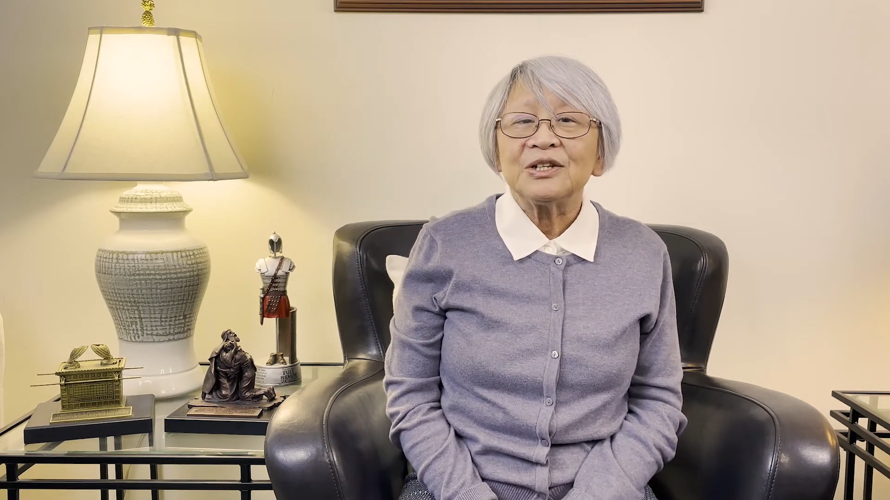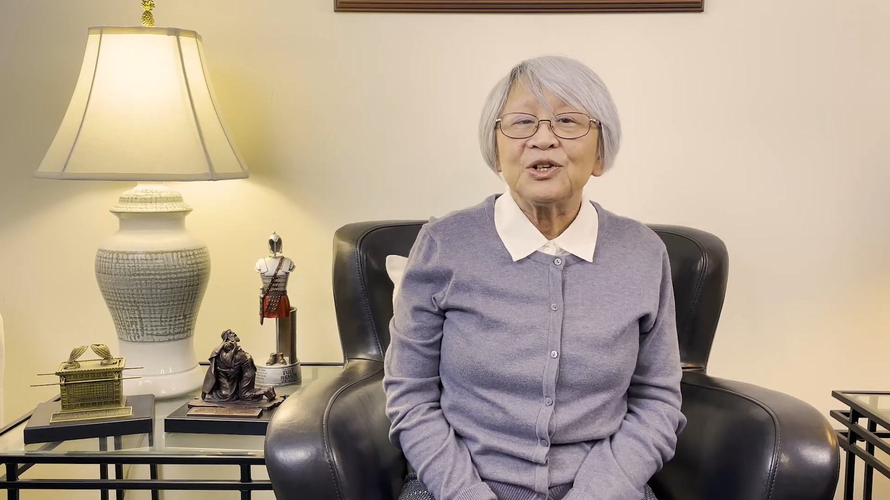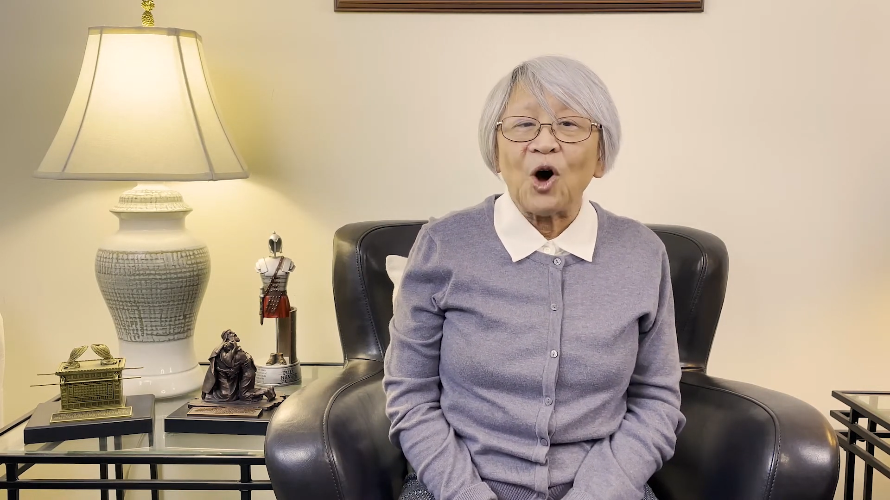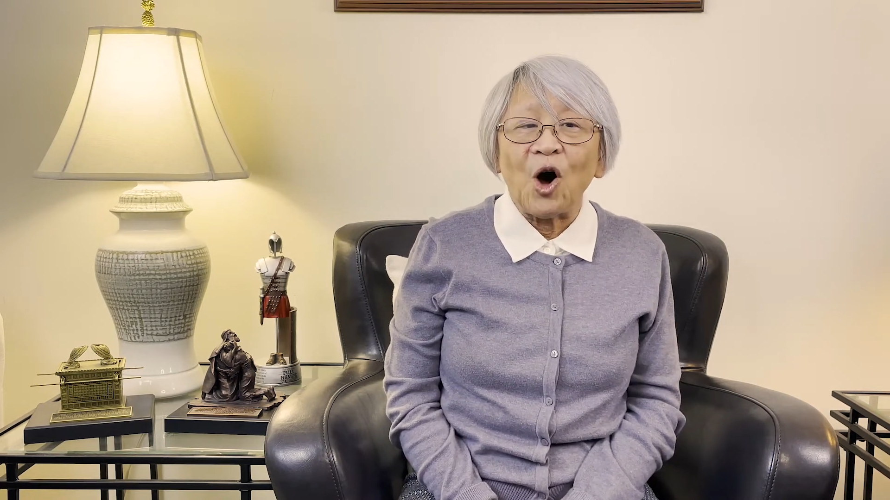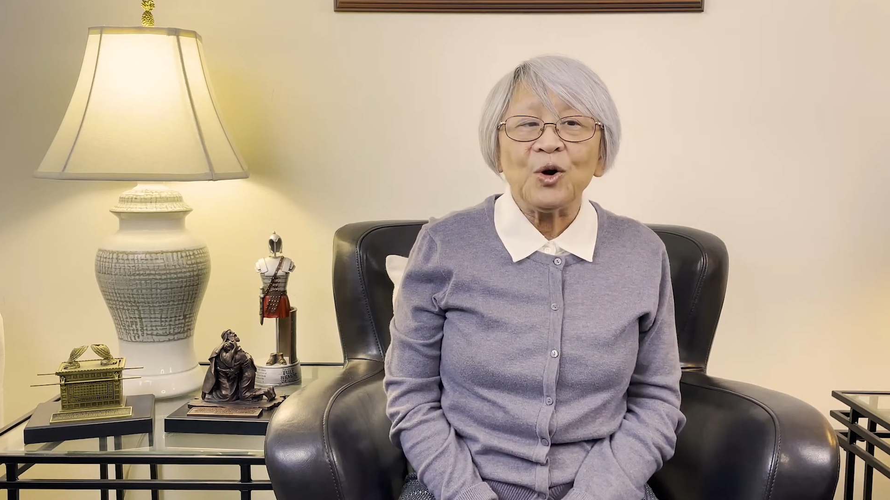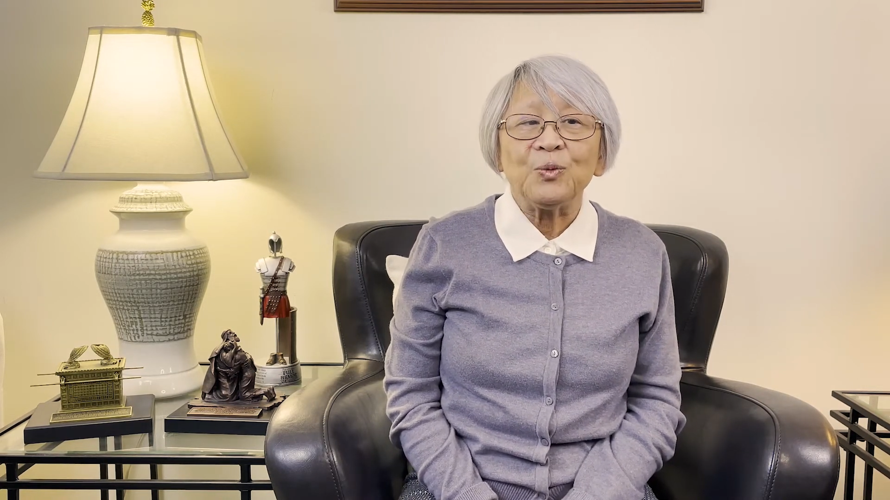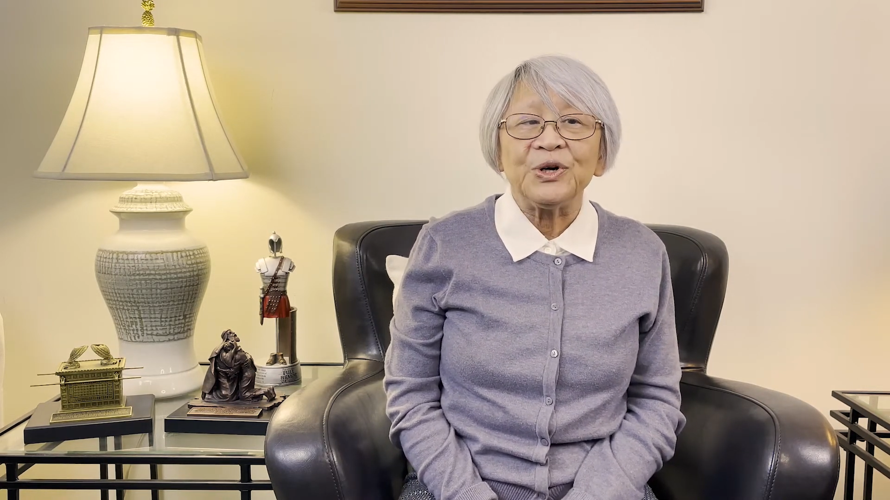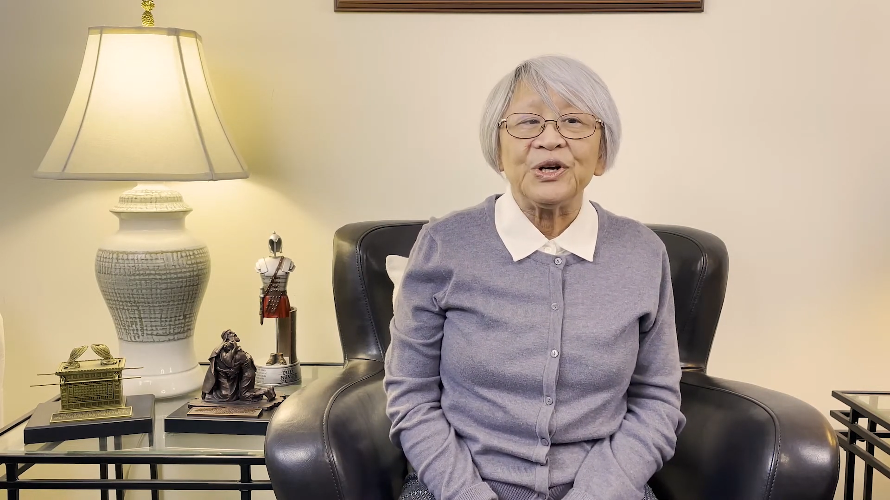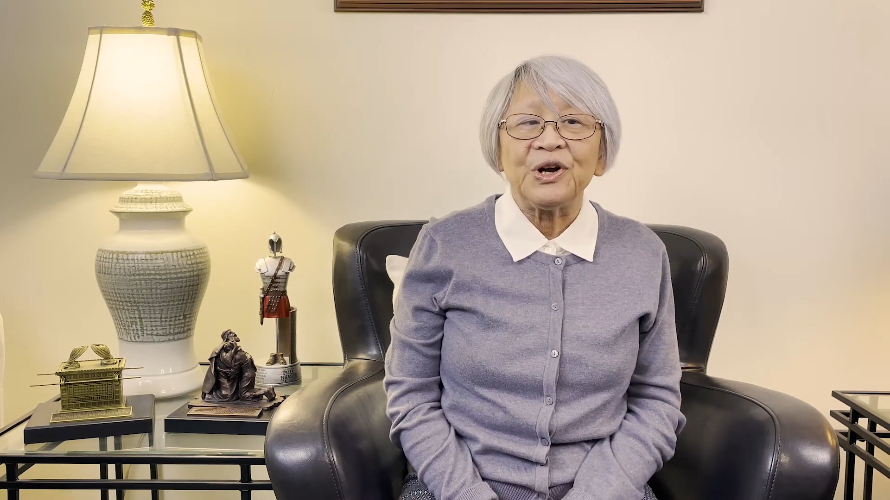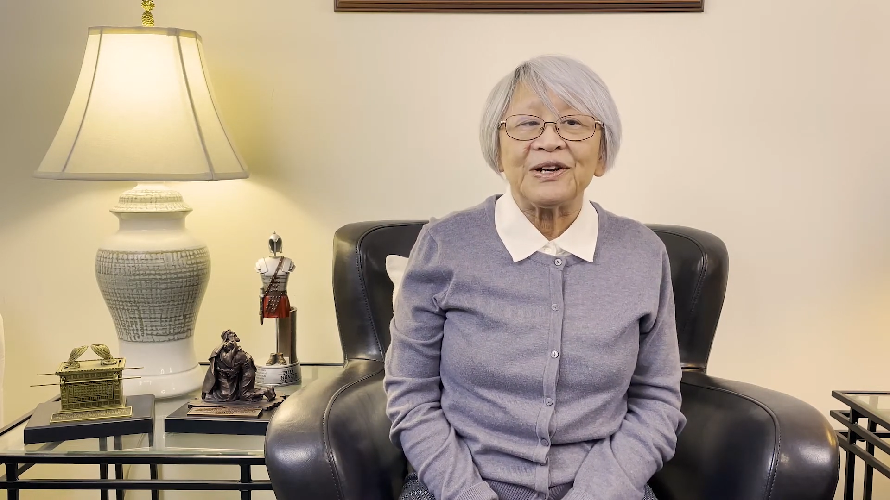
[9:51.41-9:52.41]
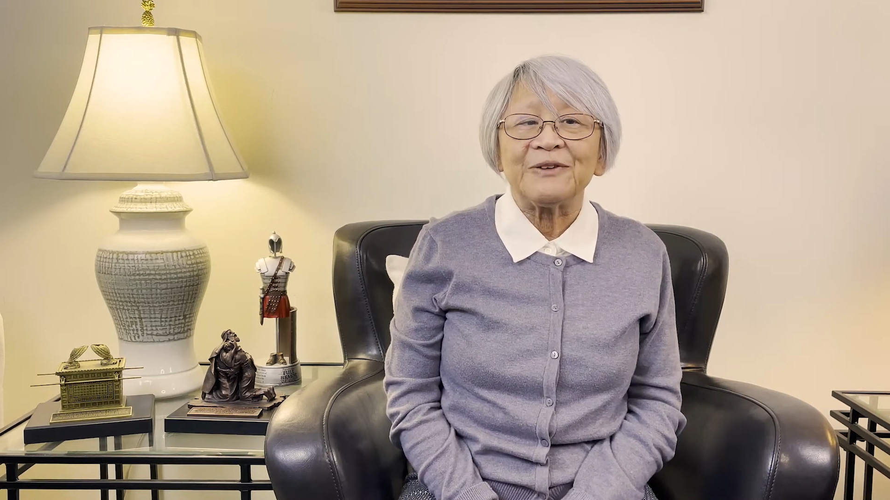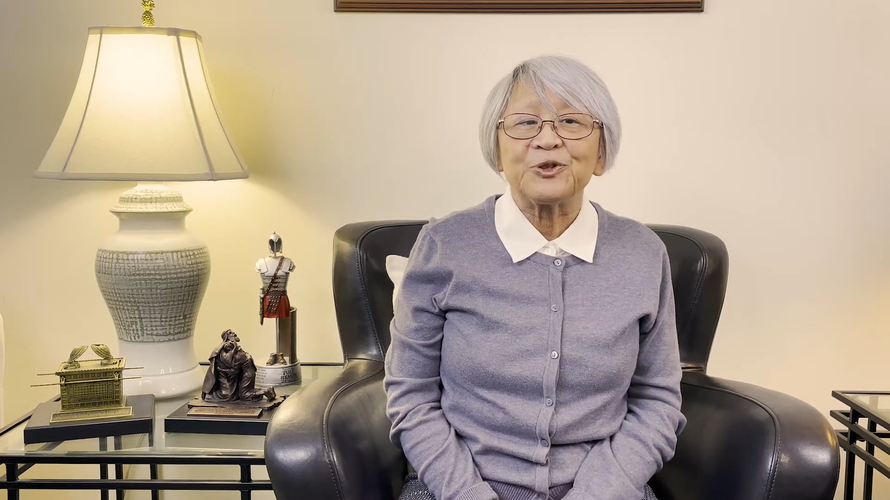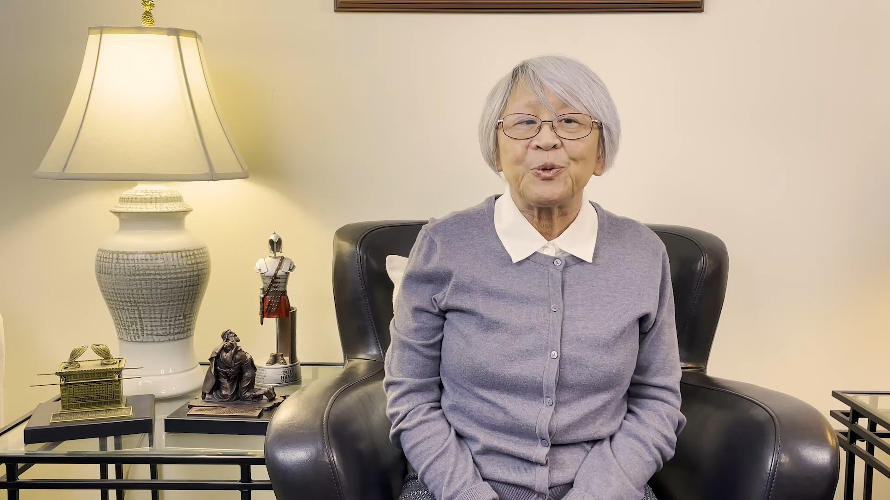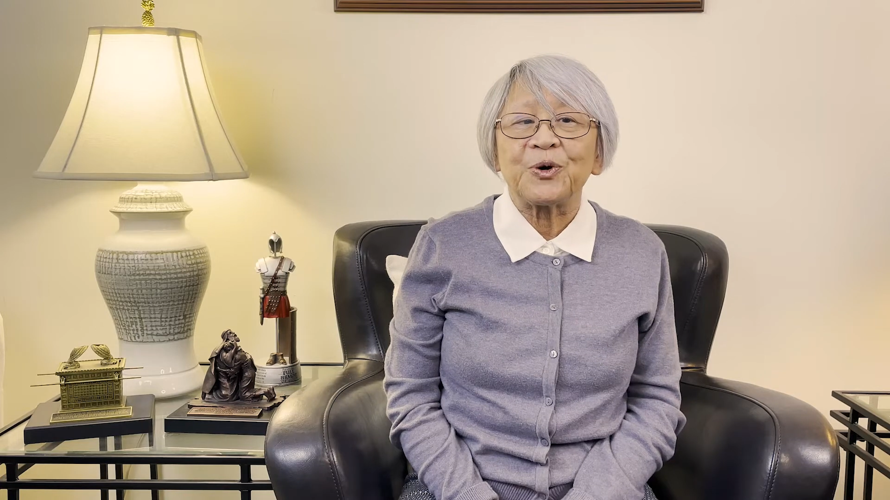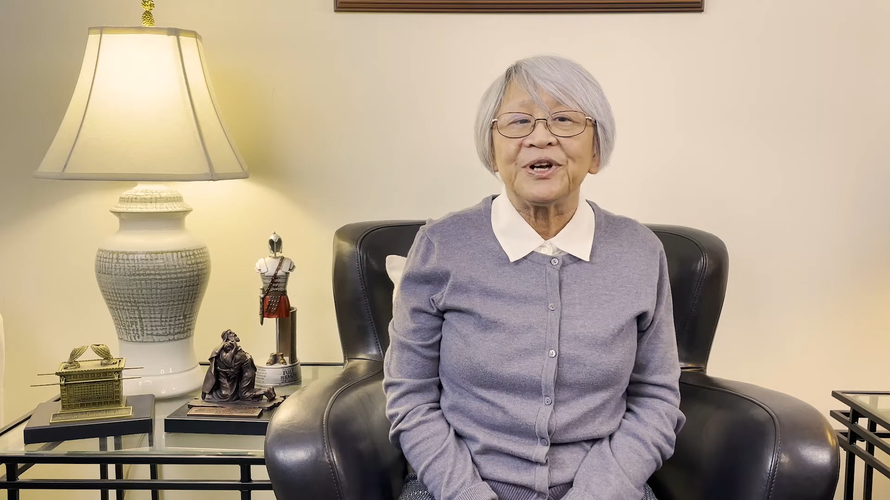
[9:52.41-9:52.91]
God would not have
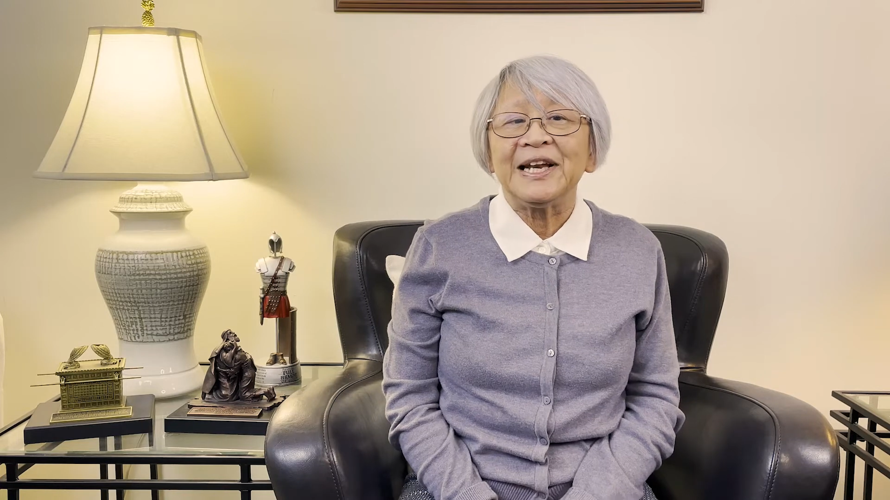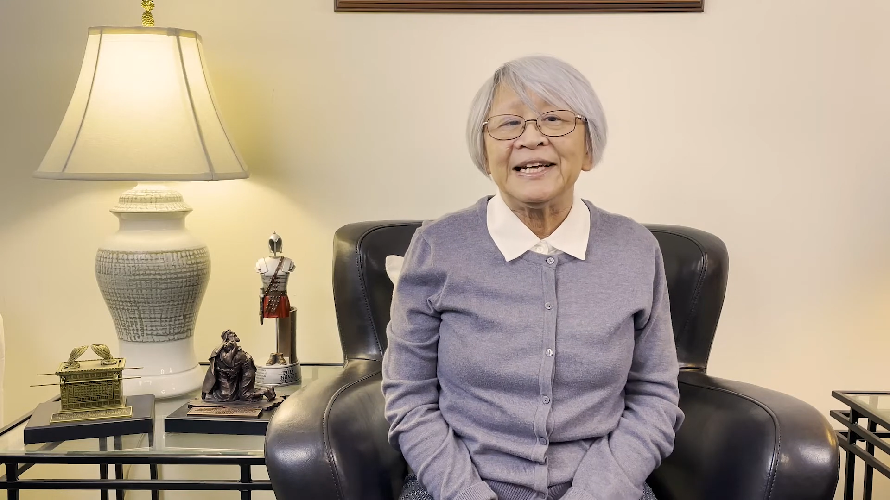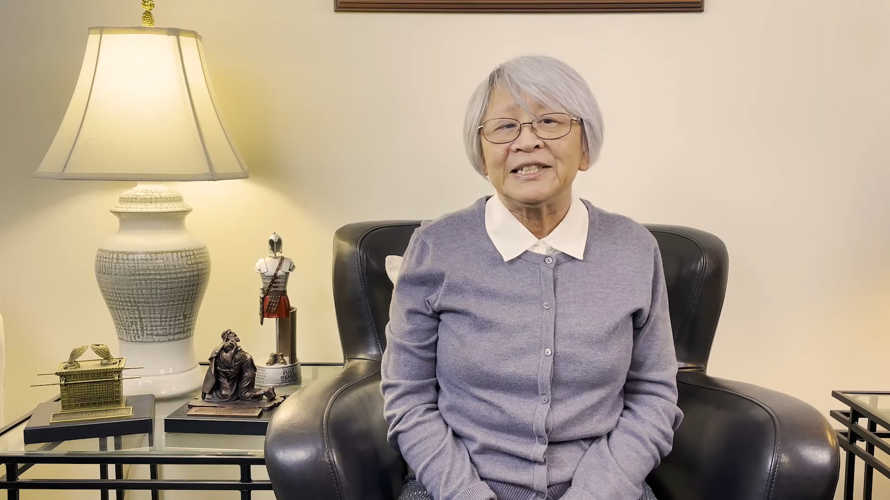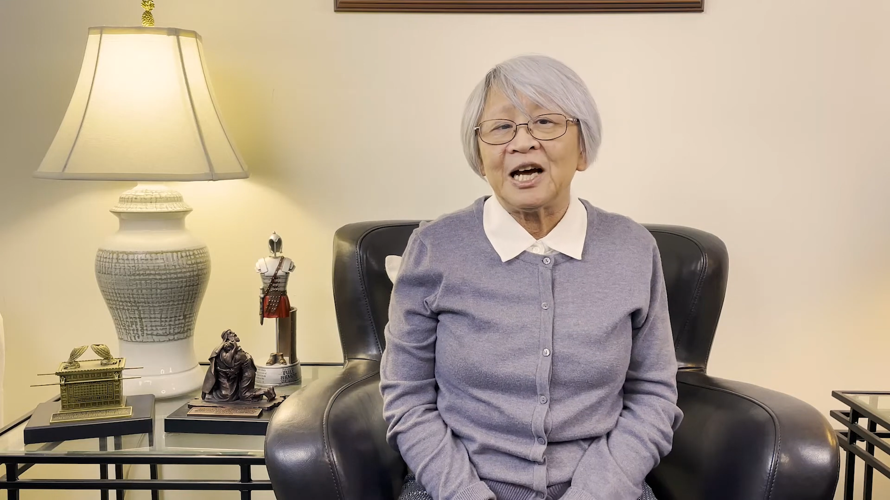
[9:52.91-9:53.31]
spoken later